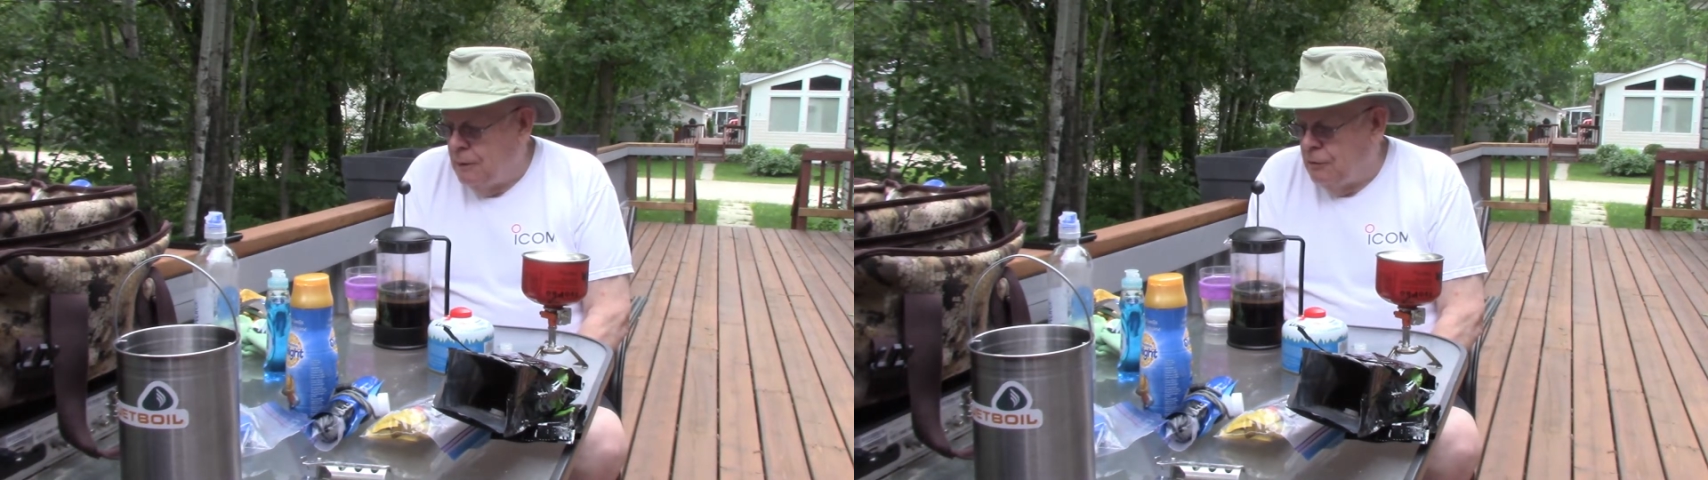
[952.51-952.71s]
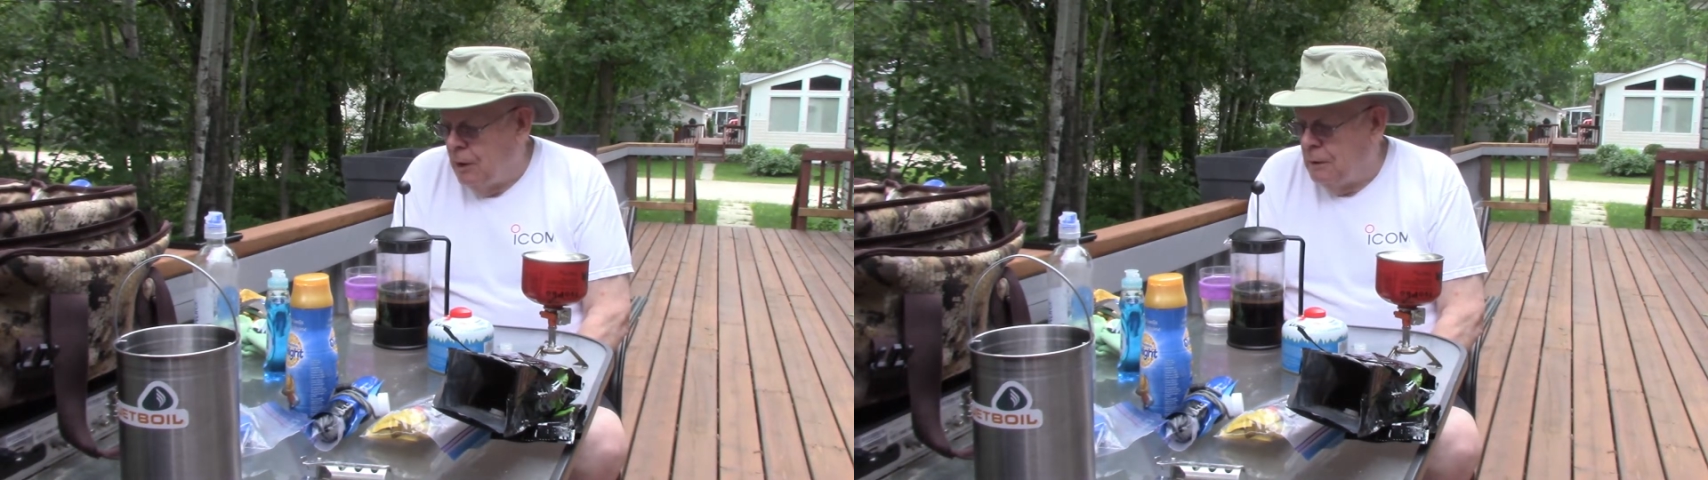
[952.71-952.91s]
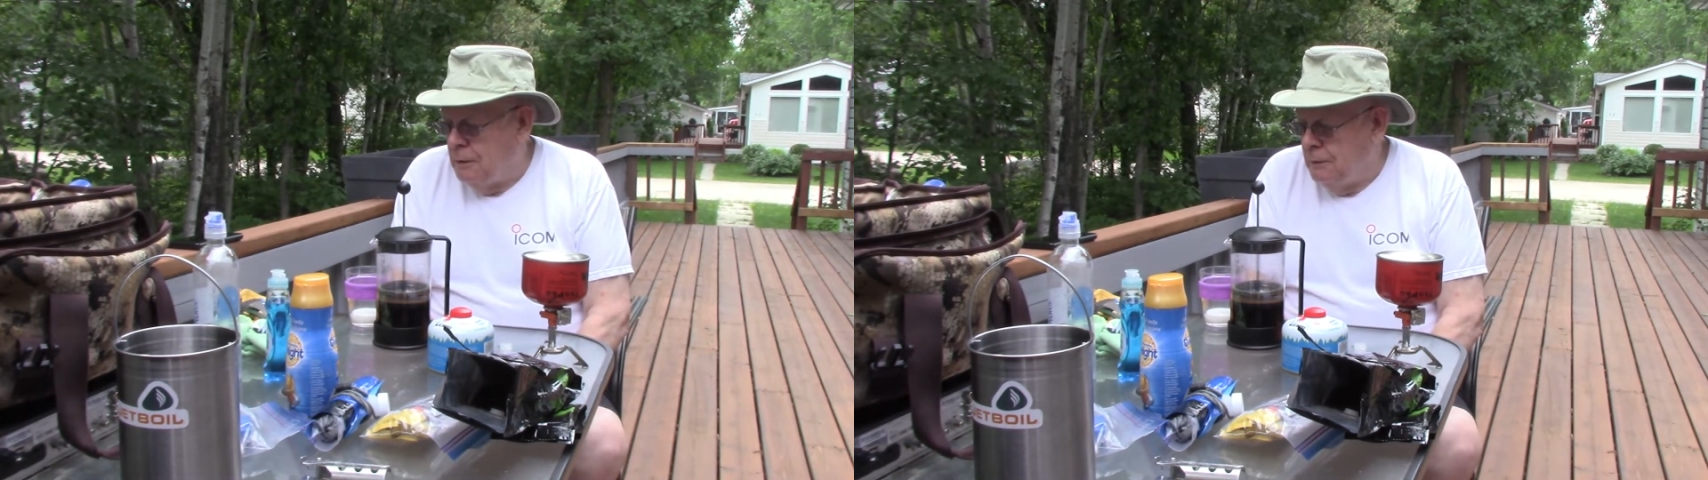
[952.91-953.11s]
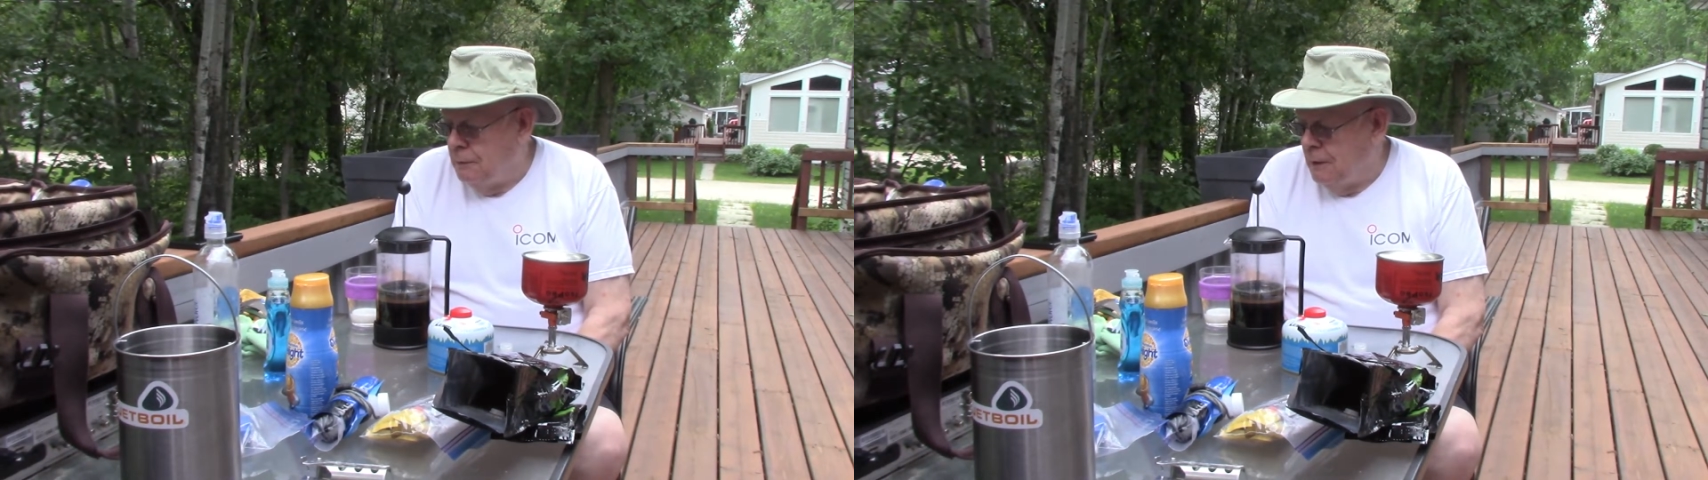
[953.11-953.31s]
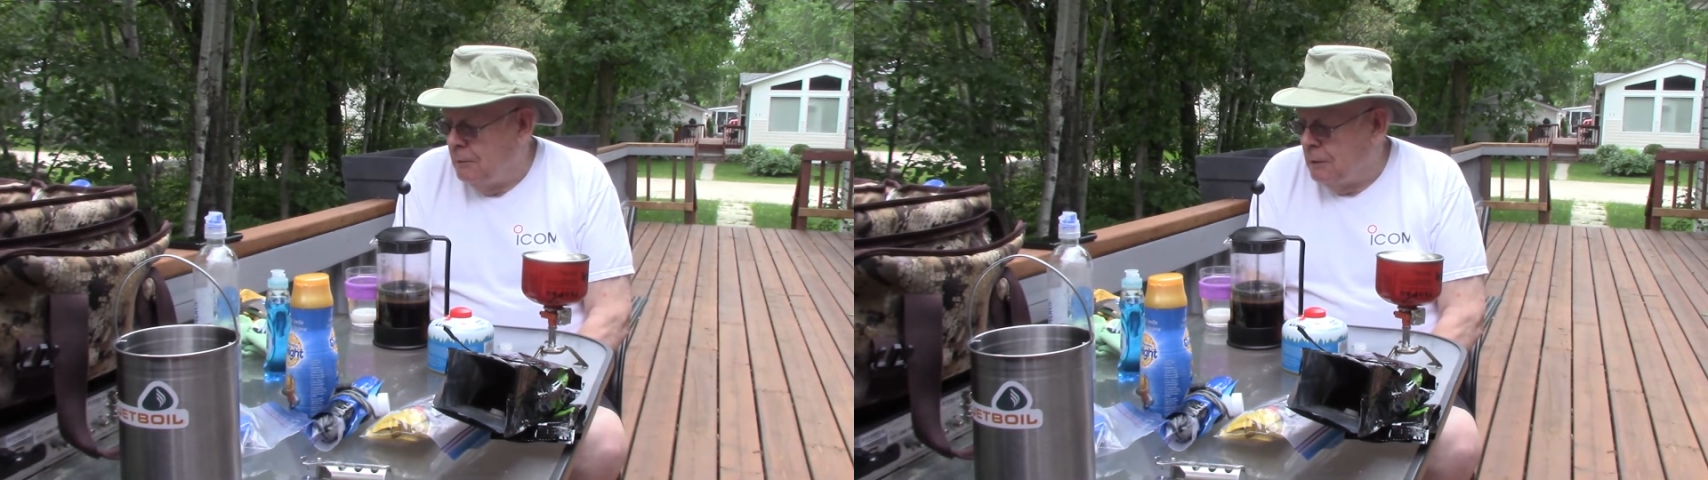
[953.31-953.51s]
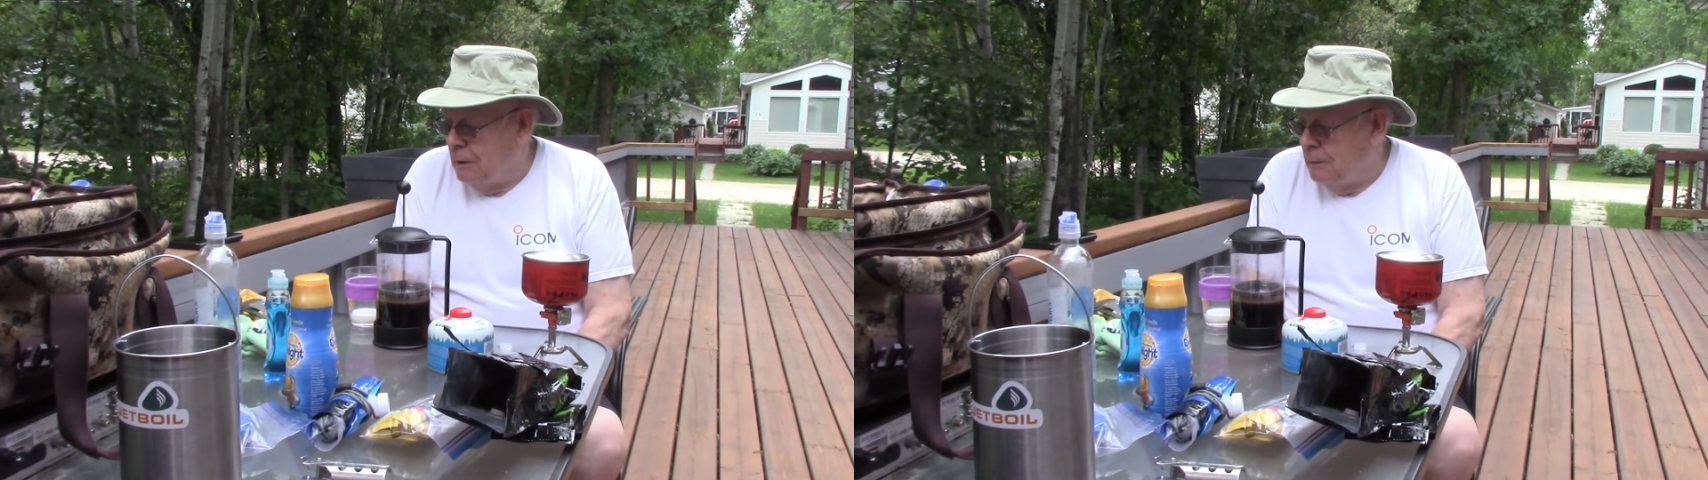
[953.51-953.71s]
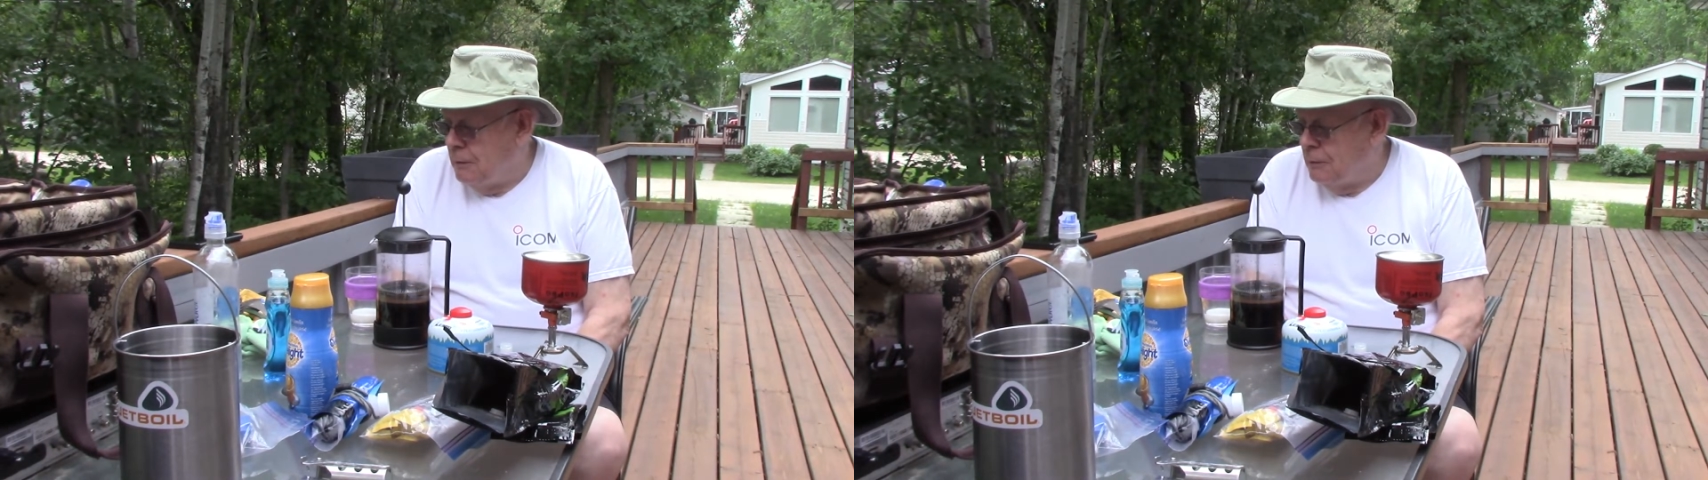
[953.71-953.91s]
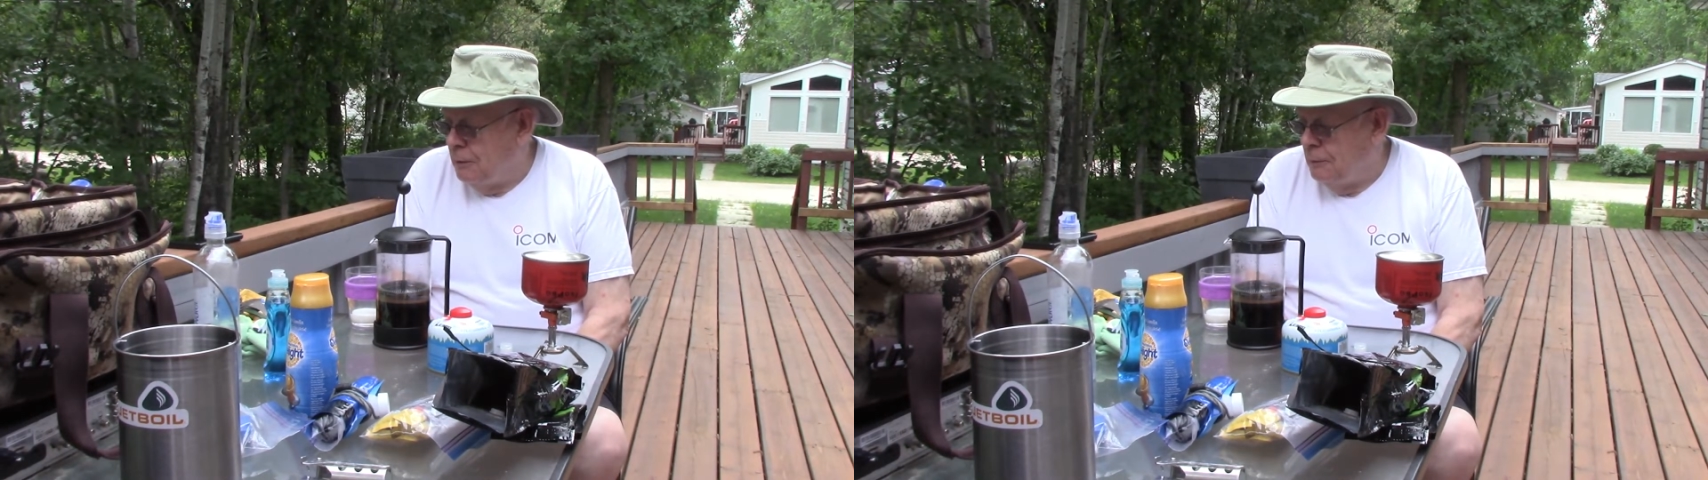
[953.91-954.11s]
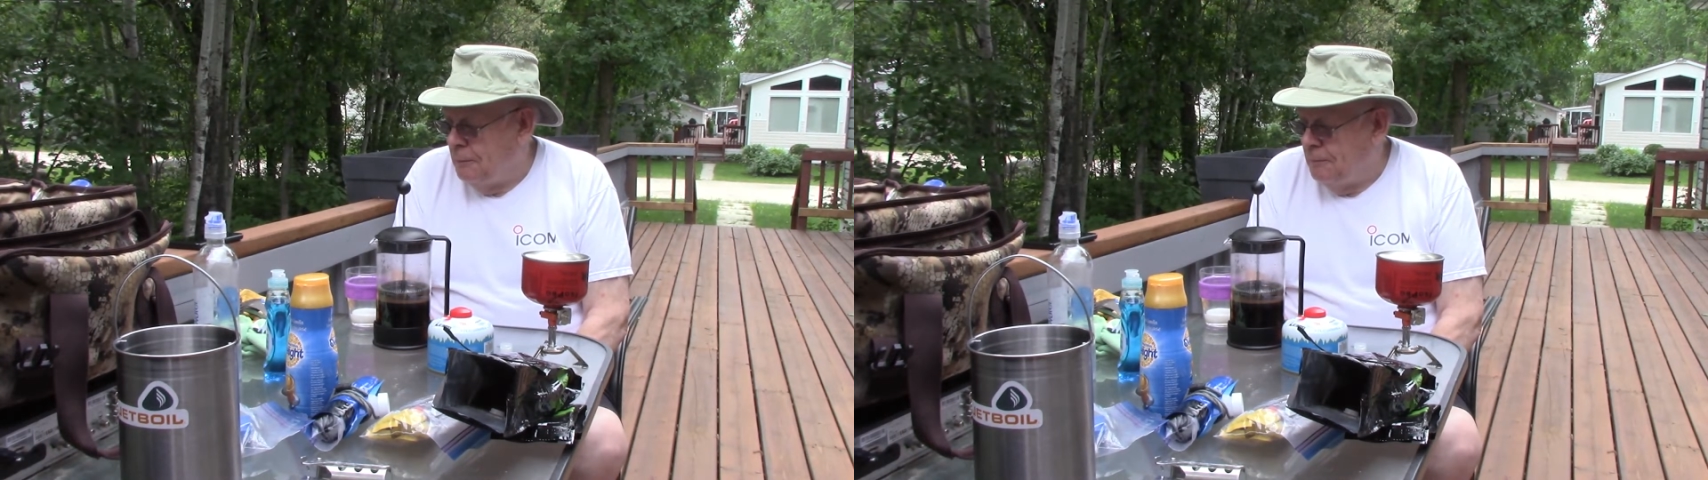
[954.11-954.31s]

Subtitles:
chocolatey flavor coming through.